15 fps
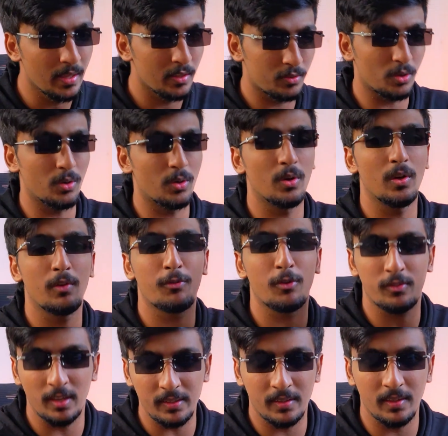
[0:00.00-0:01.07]
So if you
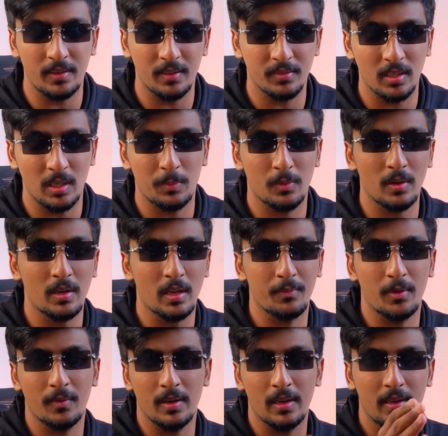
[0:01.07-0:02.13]
check the description,
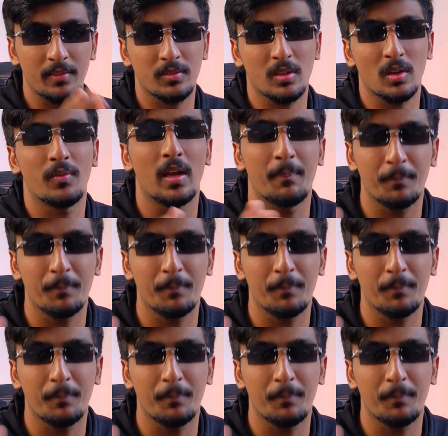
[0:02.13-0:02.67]
I've given a list of